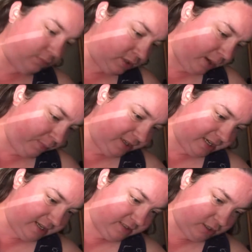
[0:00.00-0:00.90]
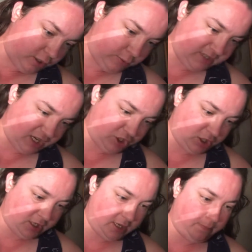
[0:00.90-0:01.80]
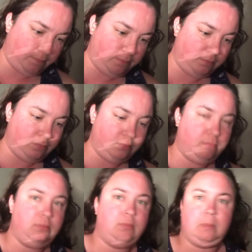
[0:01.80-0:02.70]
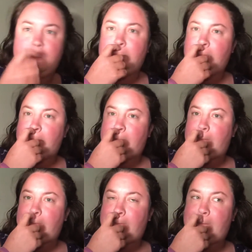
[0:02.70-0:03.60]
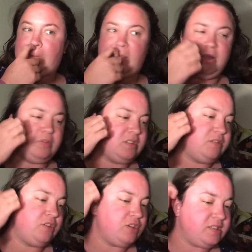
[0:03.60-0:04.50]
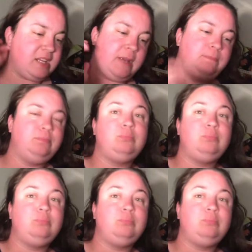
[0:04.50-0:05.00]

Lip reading: couple of days ago, it was actually, I think it was Thursday,